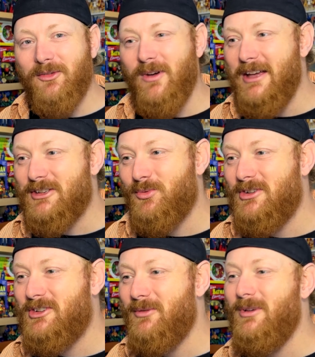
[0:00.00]
face,
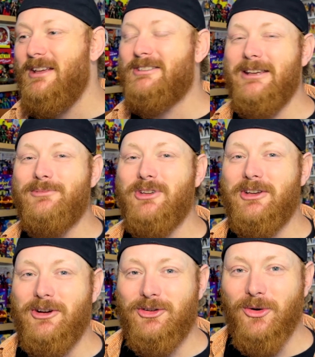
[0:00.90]
which to me seems
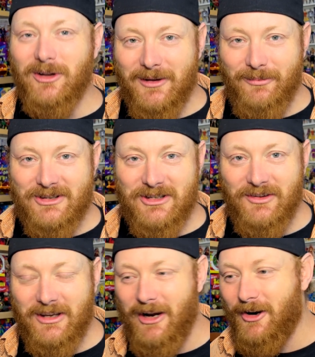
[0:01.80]
like you're totally missing
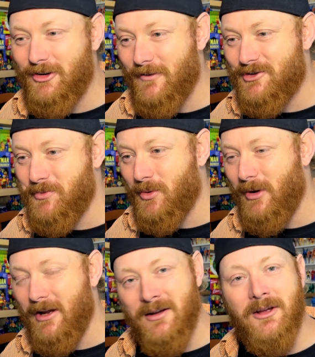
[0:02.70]
the character of
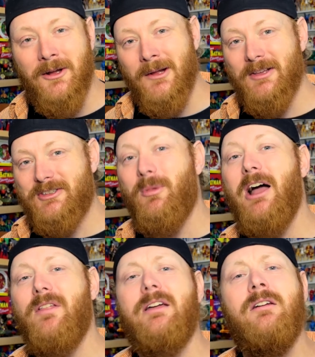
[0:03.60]
Superman.
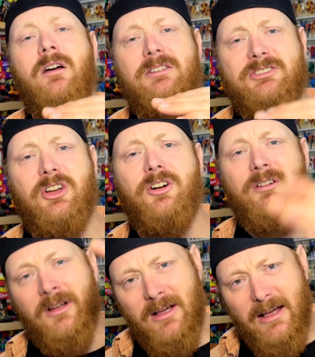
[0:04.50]
Smiling,
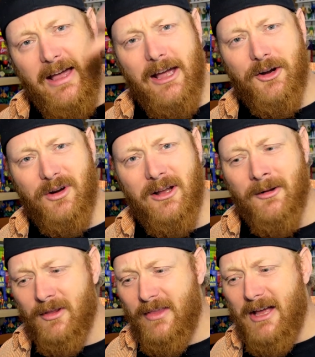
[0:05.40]
stern, angry.
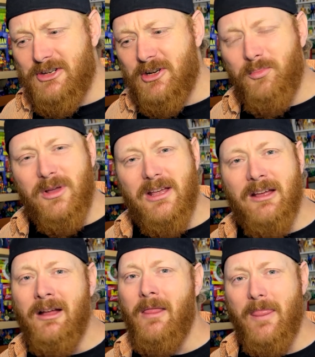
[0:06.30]
That should
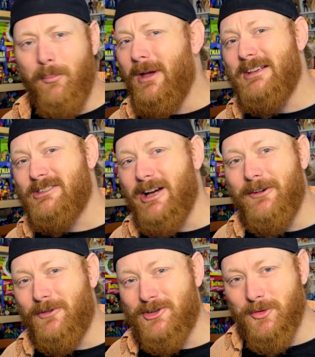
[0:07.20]
be the
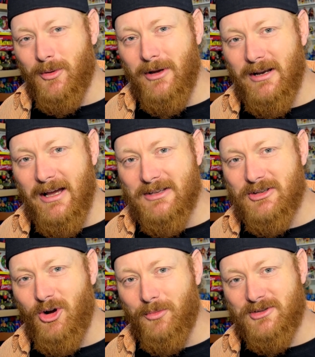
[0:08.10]
baseline for Superman head
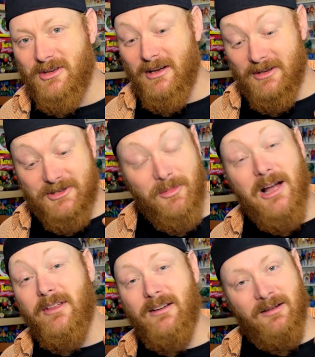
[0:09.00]
sculpts.
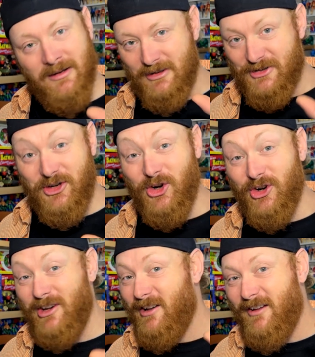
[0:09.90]
Smiling,
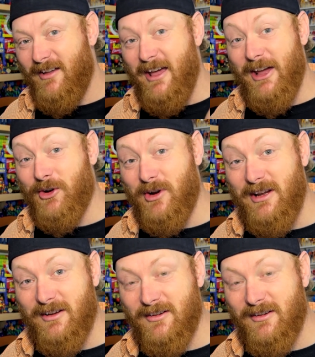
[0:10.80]
stern, angry.